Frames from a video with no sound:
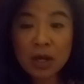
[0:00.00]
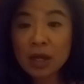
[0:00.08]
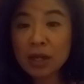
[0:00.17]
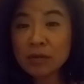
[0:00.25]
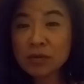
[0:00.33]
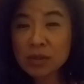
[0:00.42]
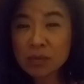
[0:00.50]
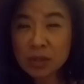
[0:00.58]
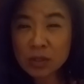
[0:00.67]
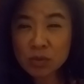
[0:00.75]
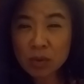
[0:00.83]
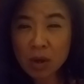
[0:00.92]
And if
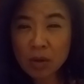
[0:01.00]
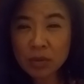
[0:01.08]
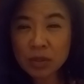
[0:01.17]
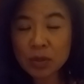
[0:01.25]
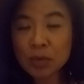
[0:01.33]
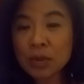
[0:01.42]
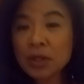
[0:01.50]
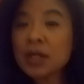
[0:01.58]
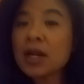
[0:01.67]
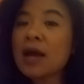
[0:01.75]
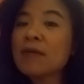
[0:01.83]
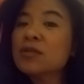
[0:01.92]
something's wrong with you, we're going to have